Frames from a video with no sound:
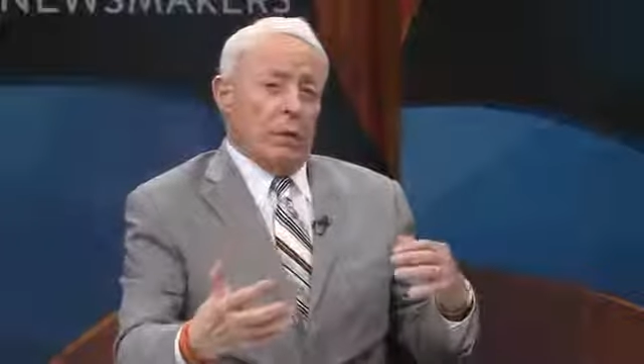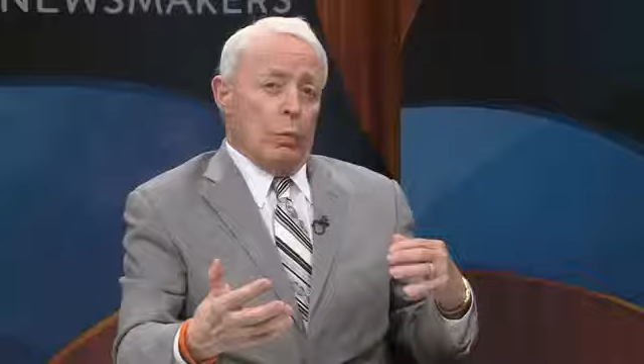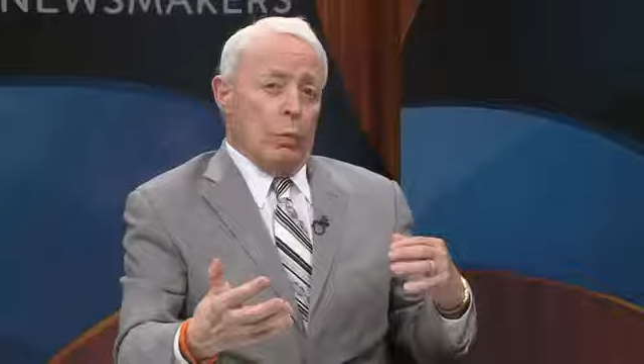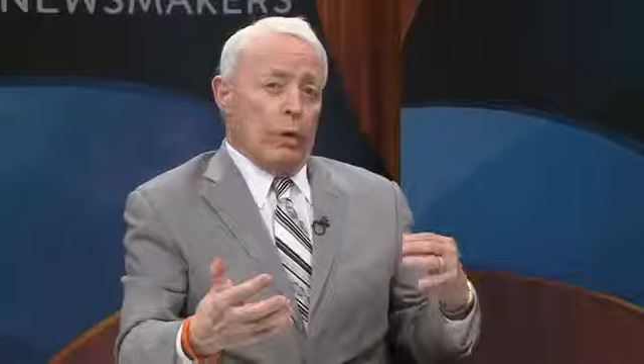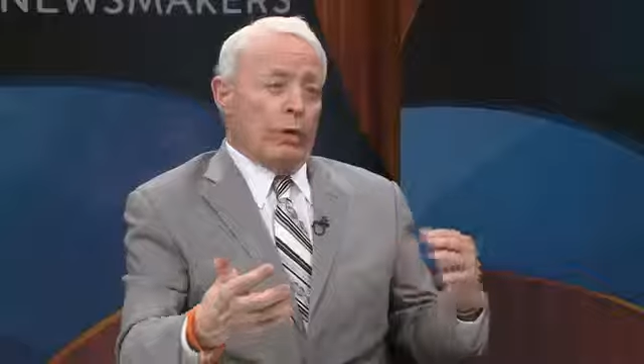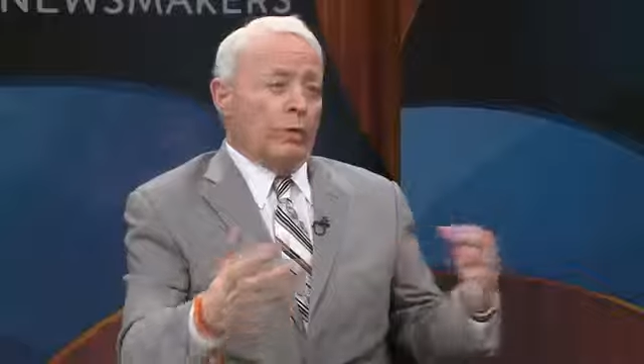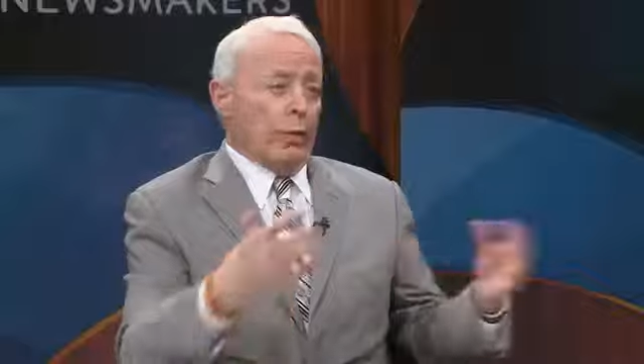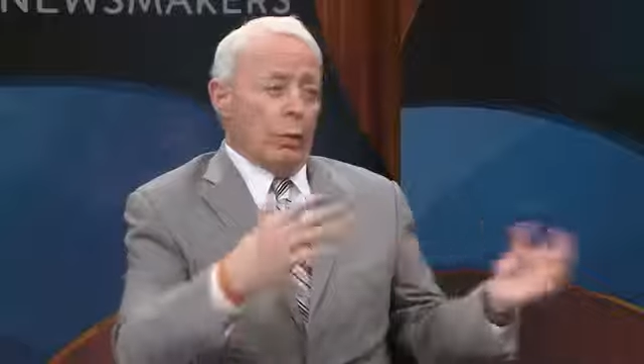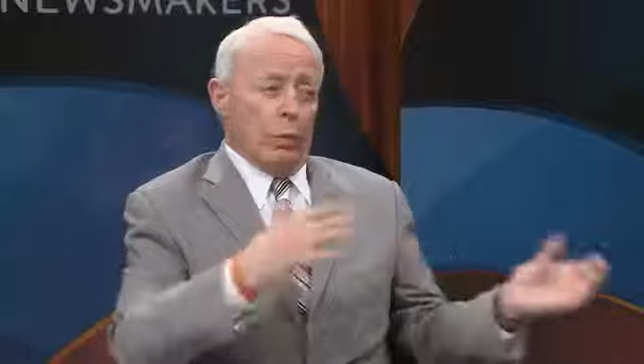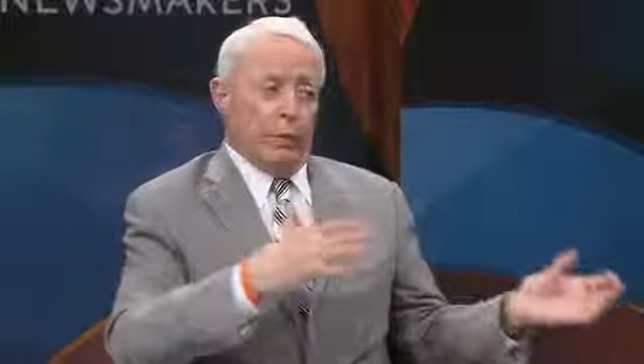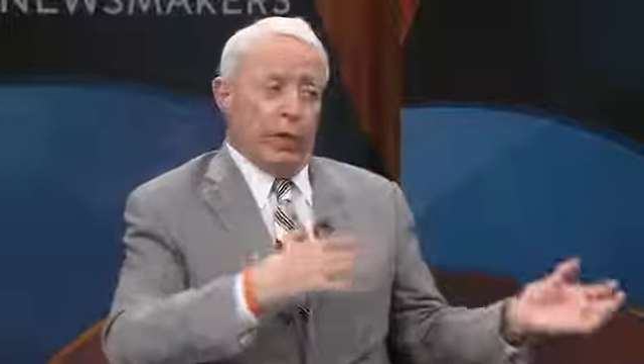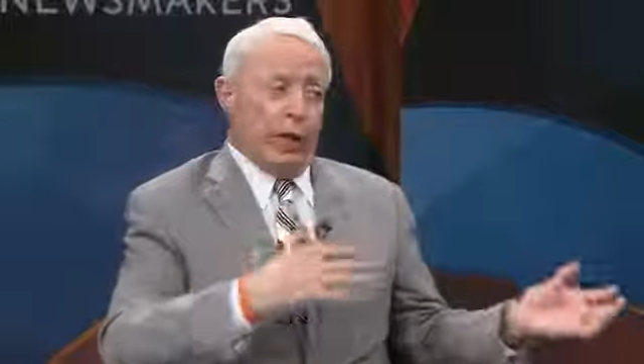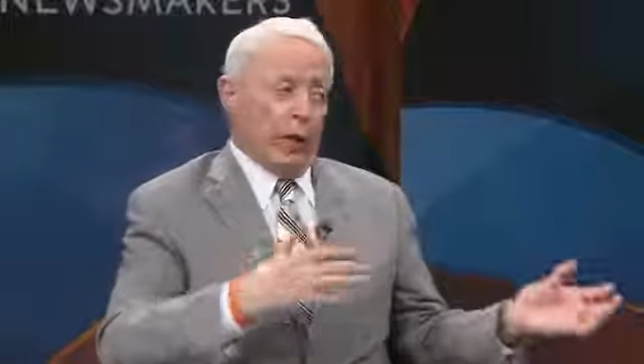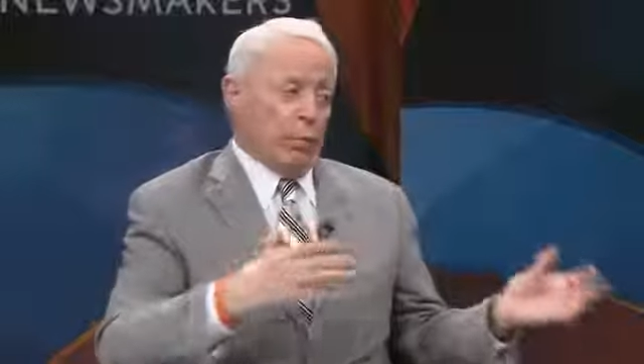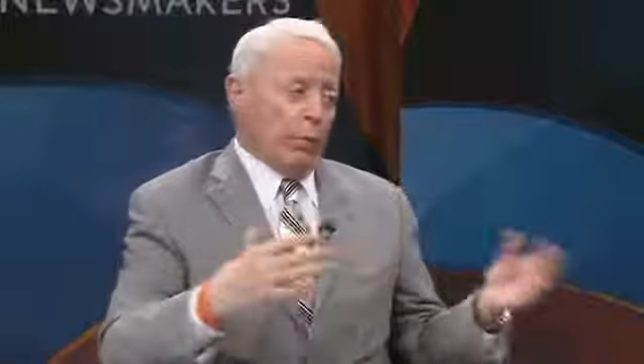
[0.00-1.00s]
with or
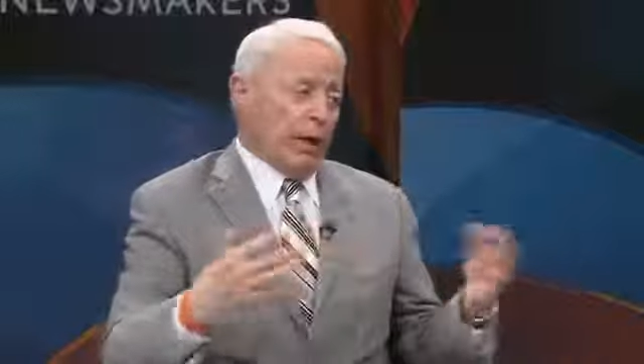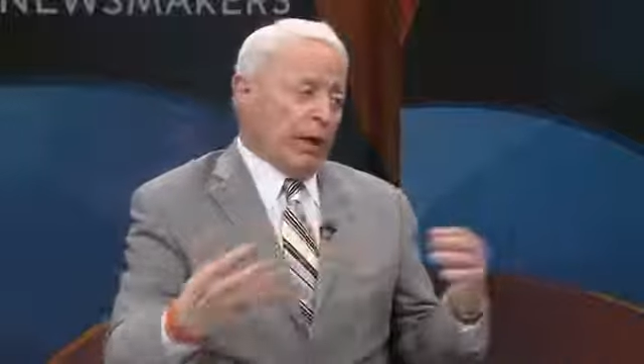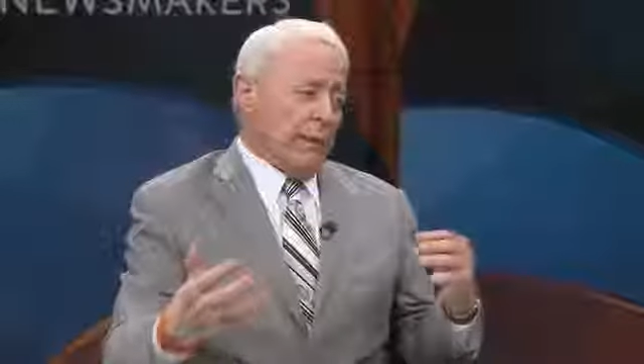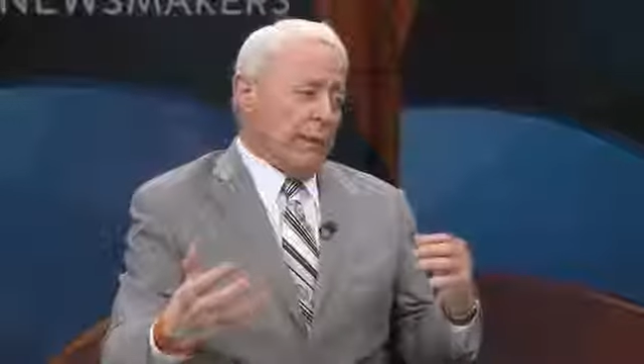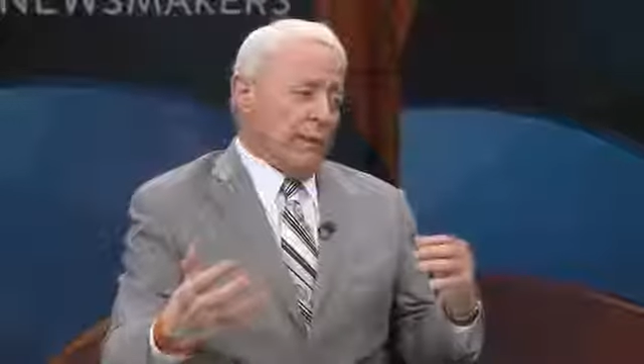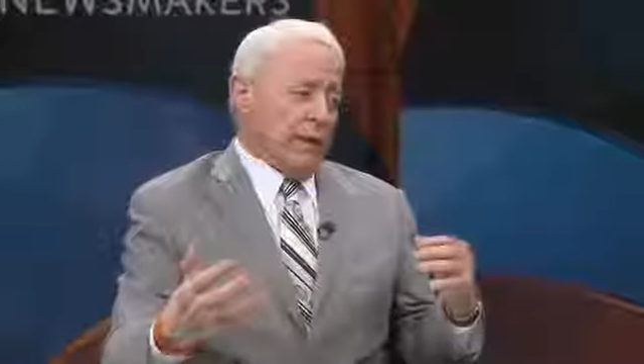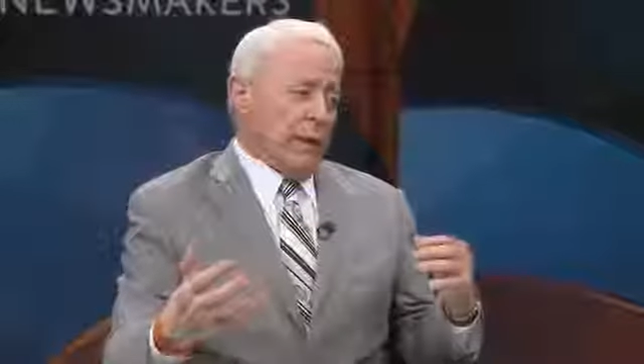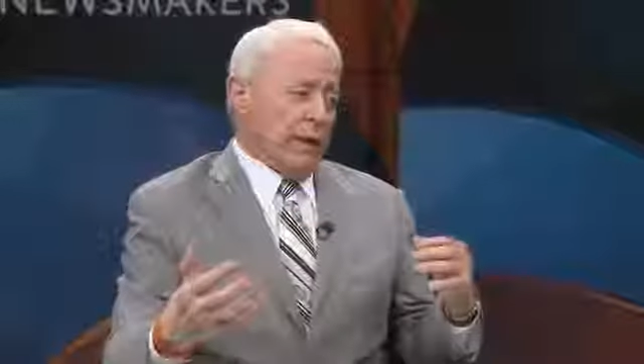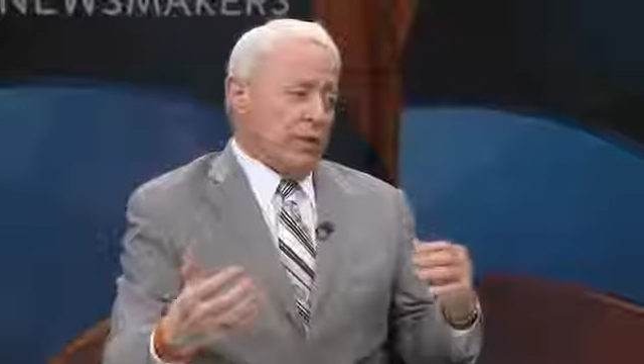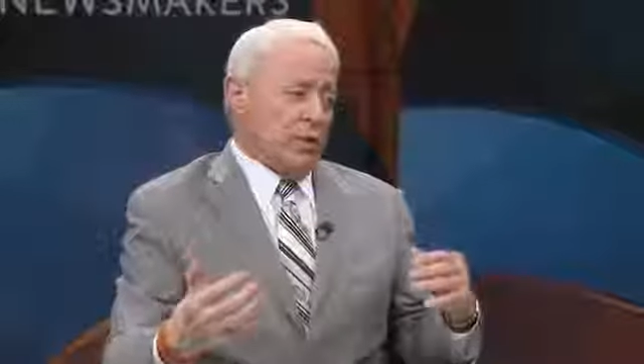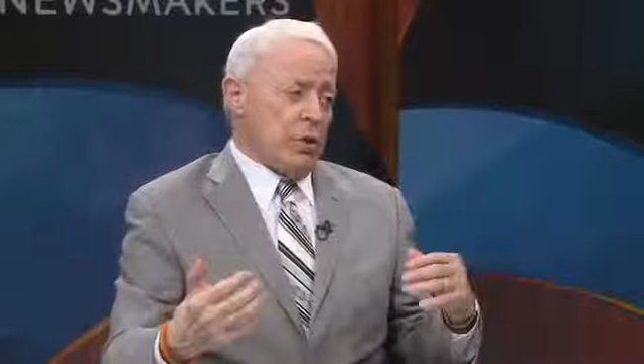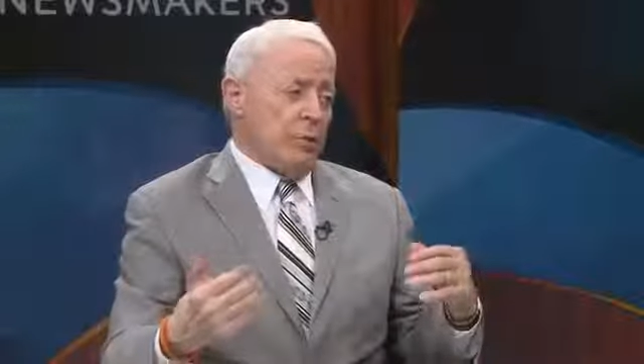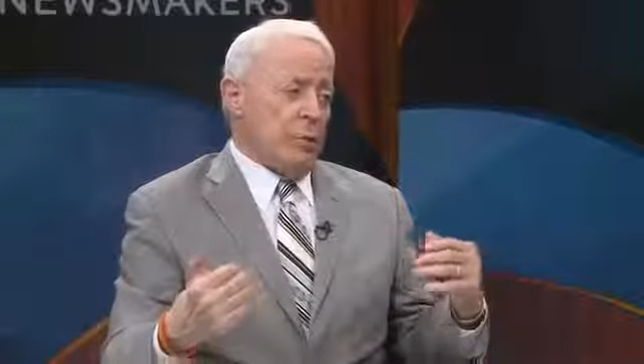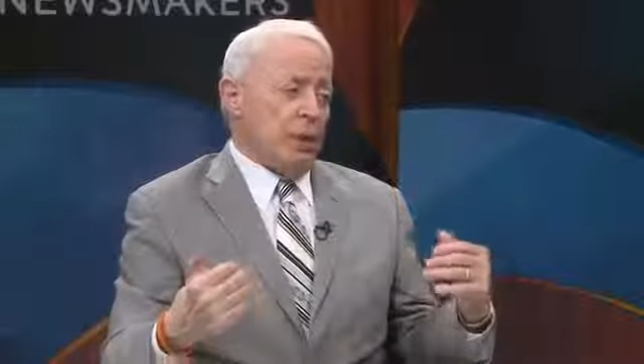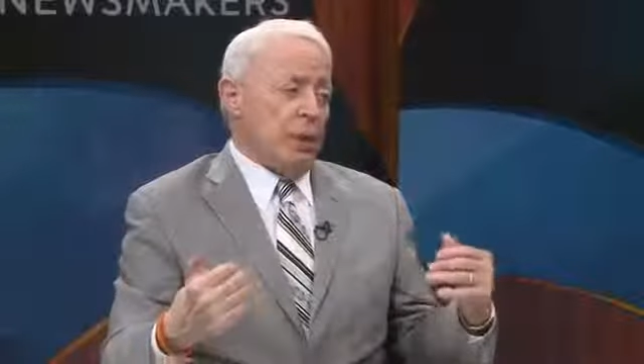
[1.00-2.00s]
without a
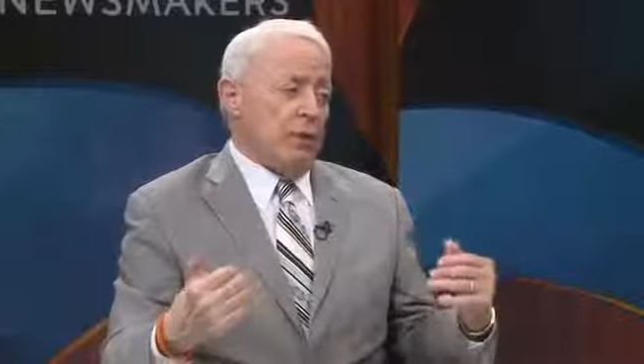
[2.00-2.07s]
recommendation,